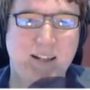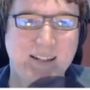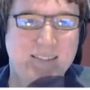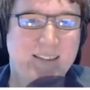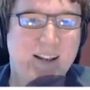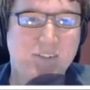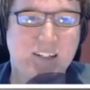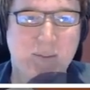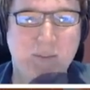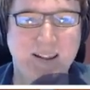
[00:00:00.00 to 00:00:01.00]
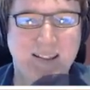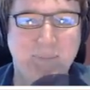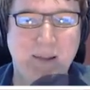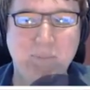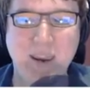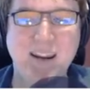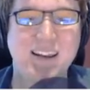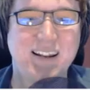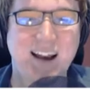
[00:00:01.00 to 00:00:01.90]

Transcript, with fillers: I didn't think I was going to make that, but I made it.